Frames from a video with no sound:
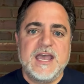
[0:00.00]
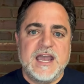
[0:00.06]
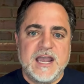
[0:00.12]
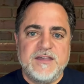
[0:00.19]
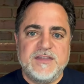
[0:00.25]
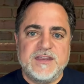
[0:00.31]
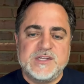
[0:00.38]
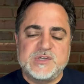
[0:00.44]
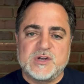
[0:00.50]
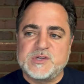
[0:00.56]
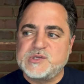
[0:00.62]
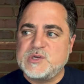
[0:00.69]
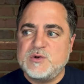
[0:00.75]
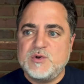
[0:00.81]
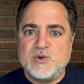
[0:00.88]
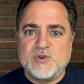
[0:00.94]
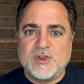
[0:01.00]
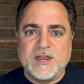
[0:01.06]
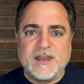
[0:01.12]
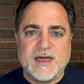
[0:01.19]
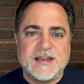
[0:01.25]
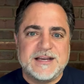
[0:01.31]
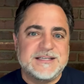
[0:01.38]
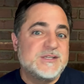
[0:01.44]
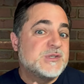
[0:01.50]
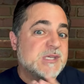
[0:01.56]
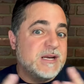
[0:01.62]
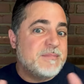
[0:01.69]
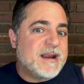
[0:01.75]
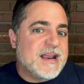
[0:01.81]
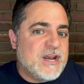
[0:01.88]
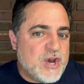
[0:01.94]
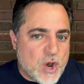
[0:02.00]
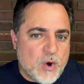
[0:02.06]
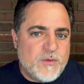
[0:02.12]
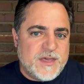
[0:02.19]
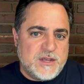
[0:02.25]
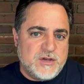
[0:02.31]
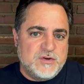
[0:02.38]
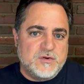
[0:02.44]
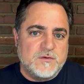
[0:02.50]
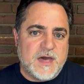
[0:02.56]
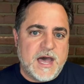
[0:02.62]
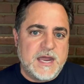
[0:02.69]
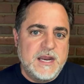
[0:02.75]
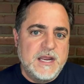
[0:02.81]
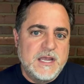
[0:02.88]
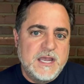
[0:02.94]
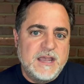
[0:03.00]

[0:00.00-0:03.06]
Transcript: And then it's also usually like, does anybody know that you do that?